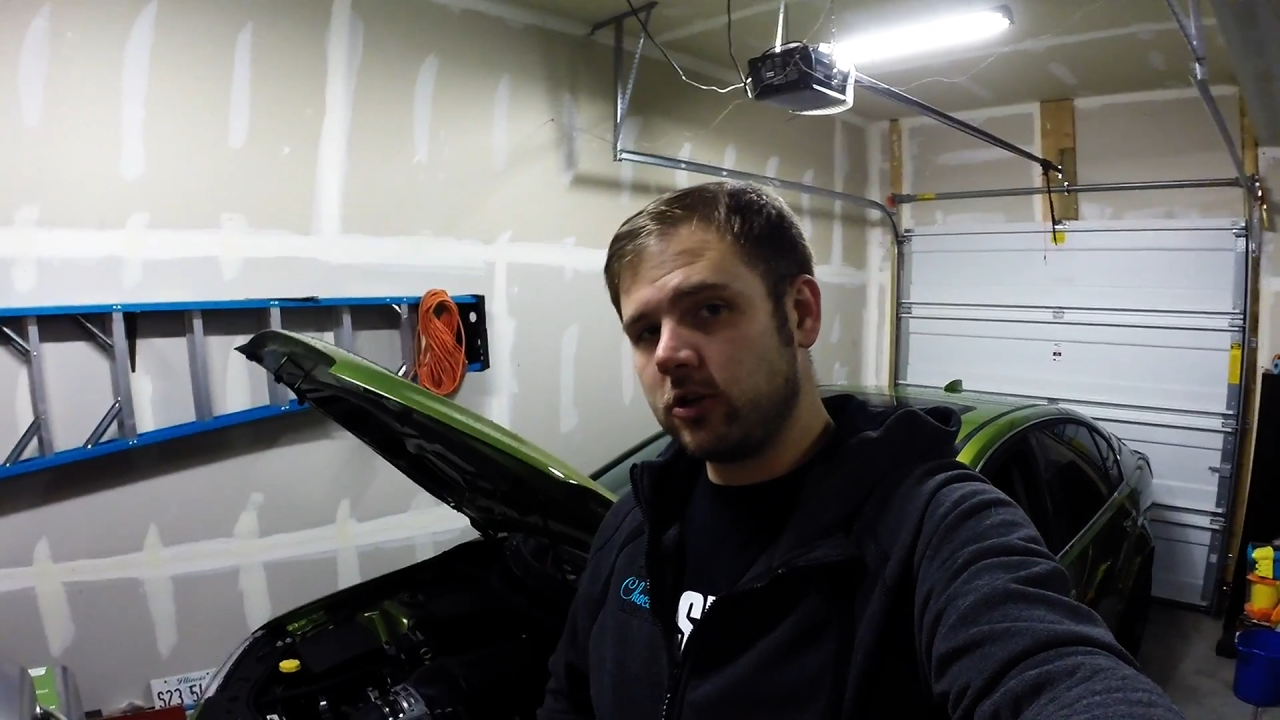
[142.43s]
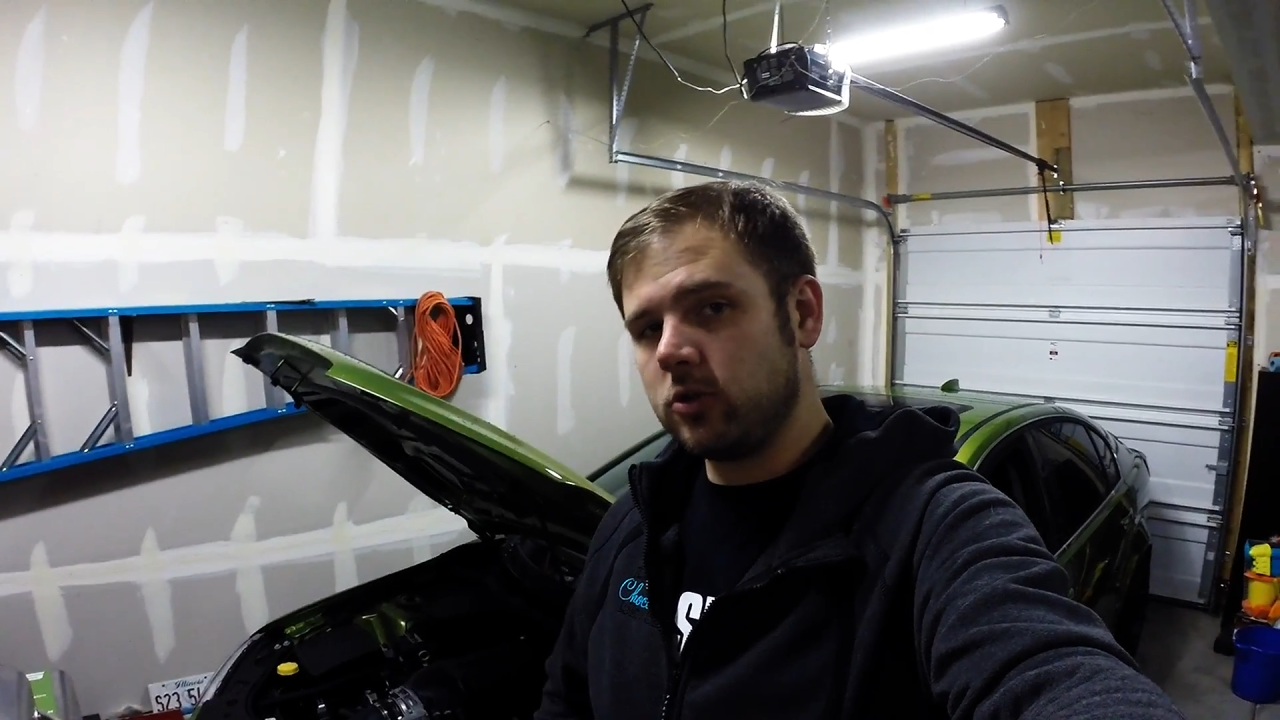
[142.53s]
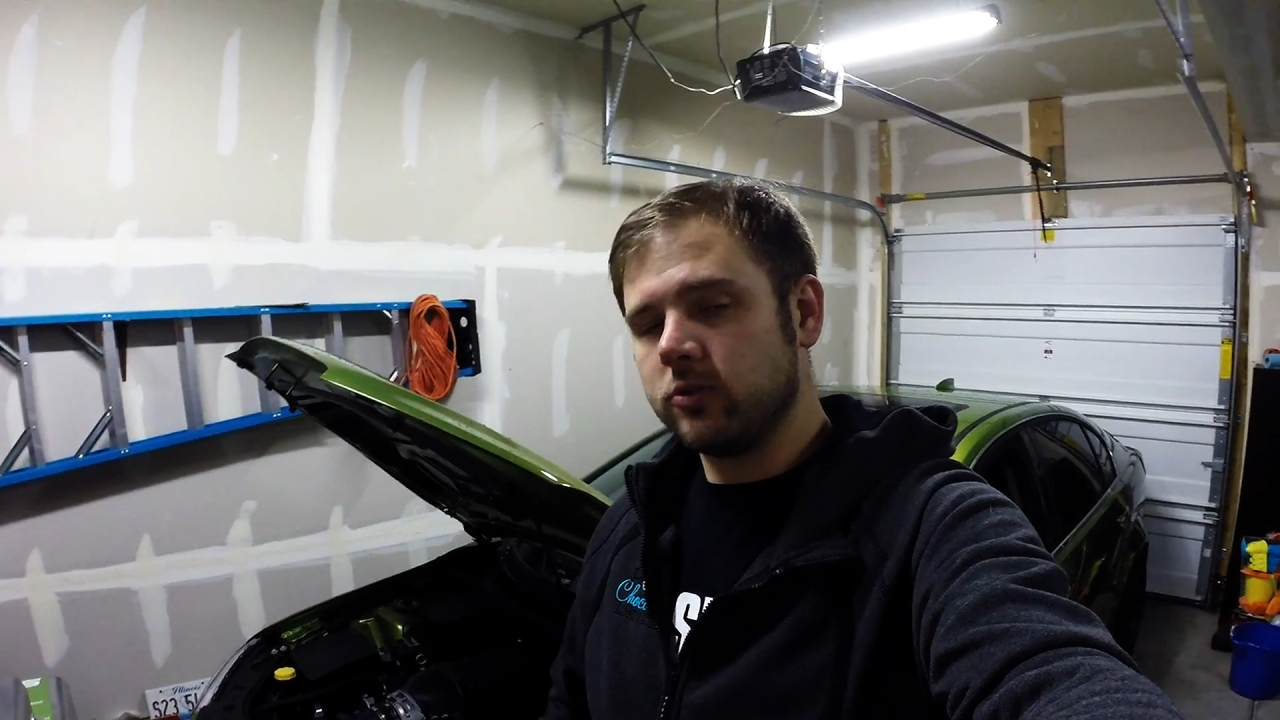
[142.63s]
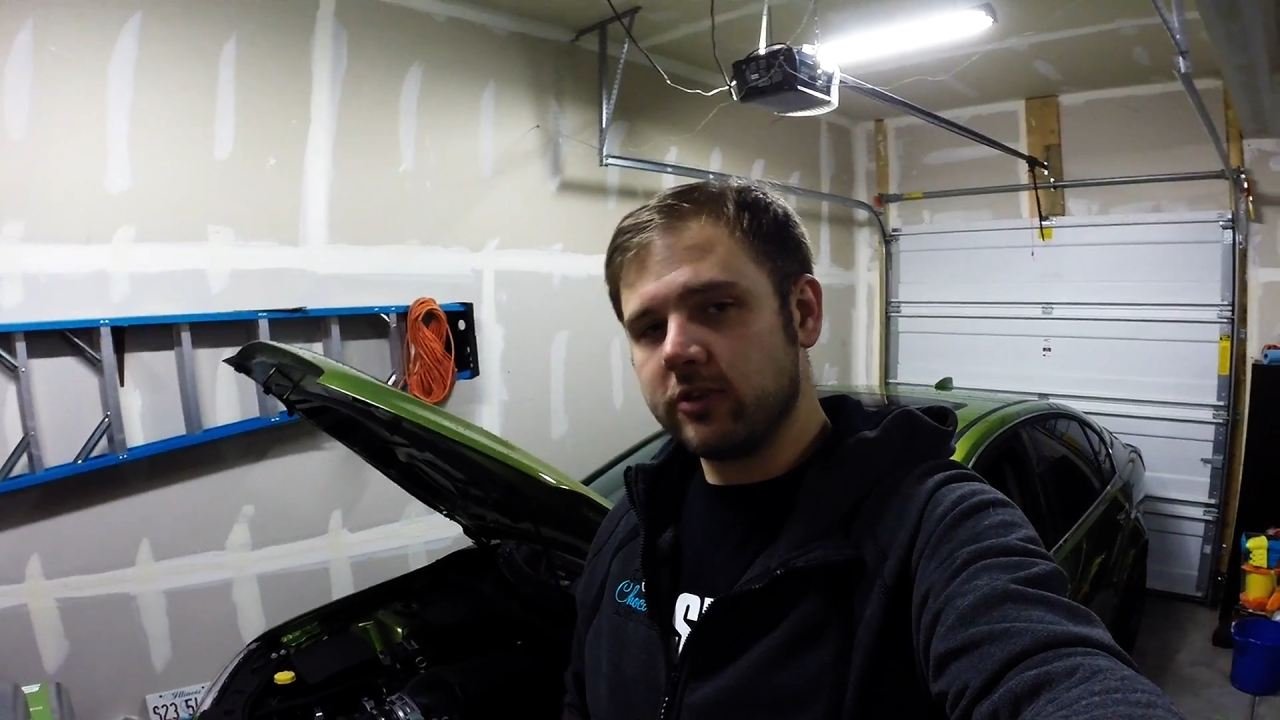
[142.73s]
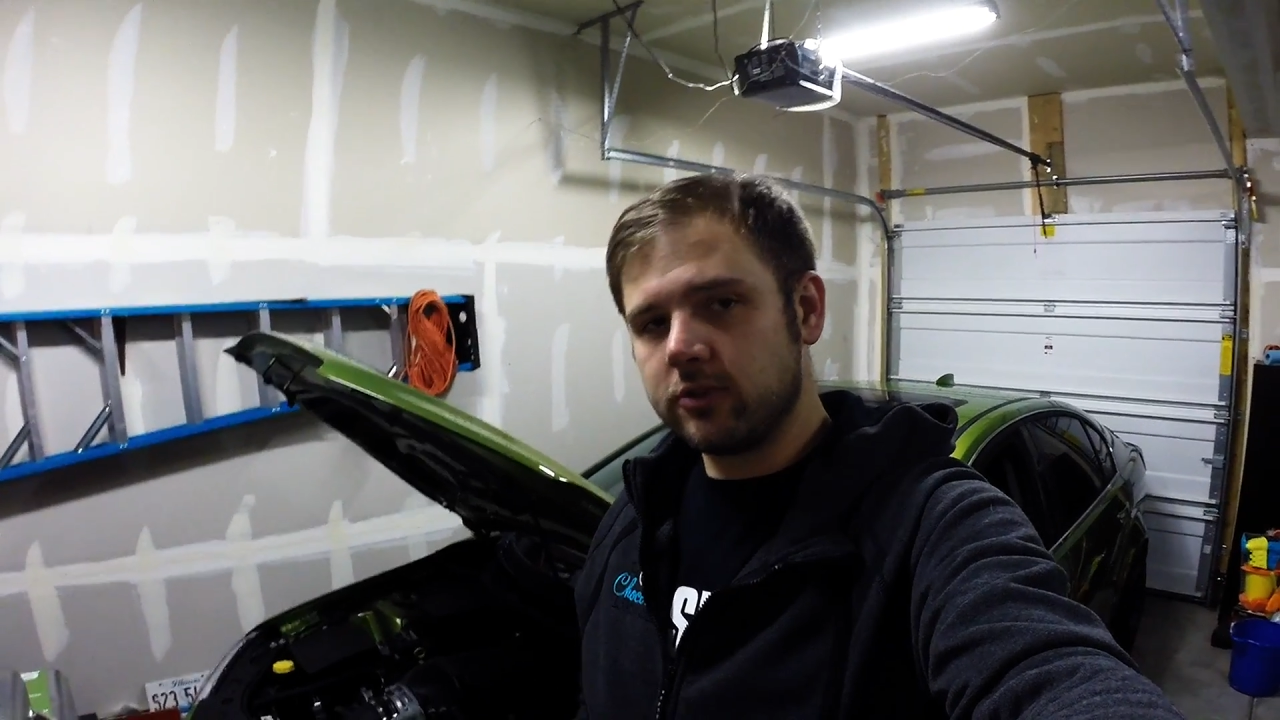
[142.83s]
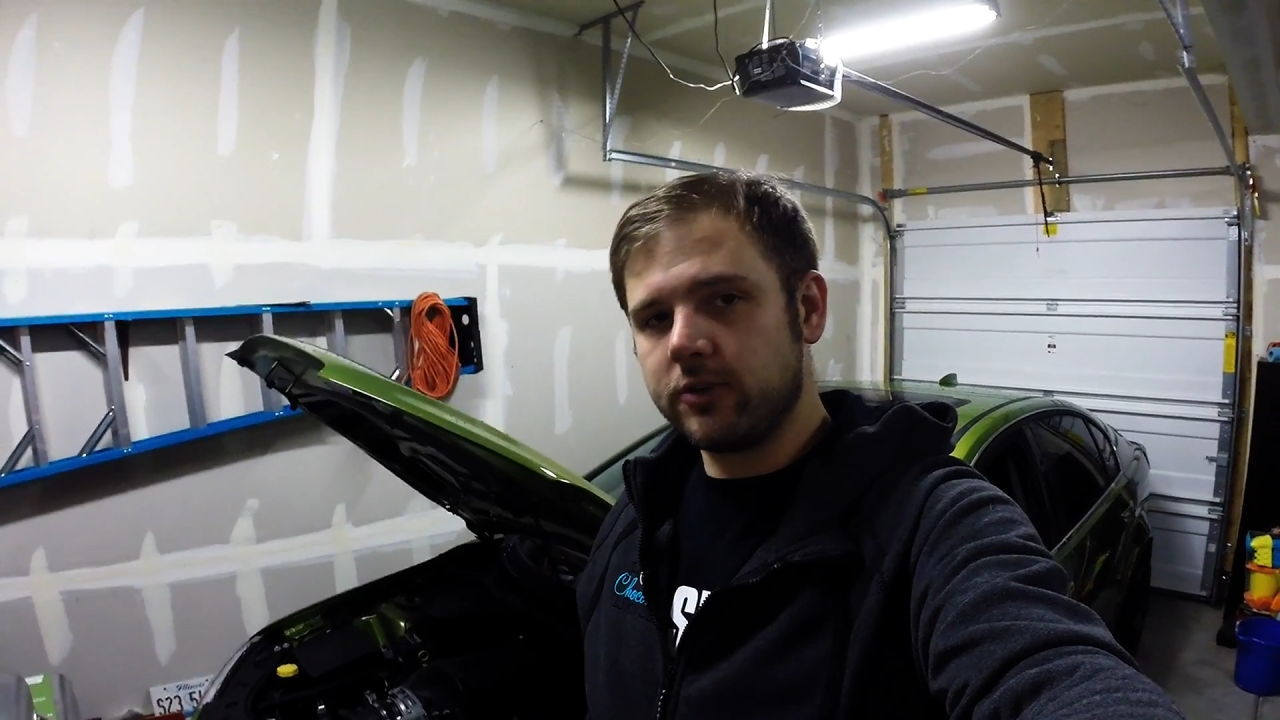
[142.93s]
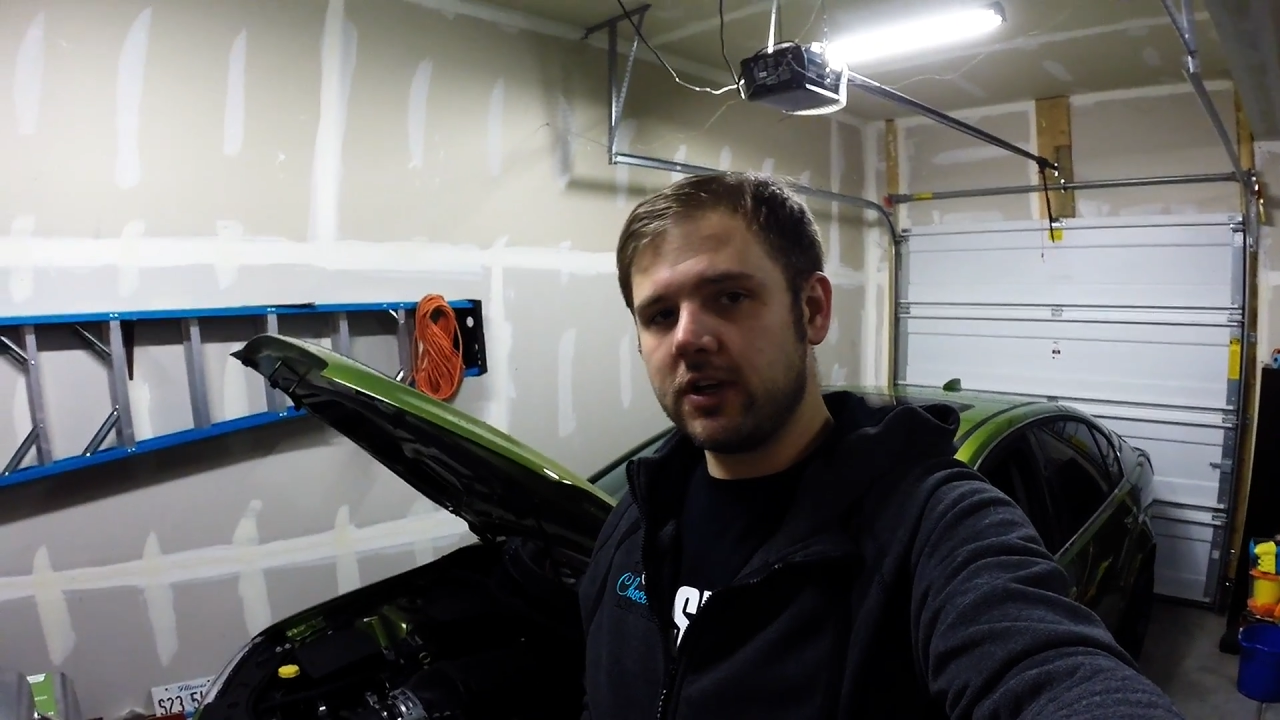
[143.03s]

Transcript: to use this for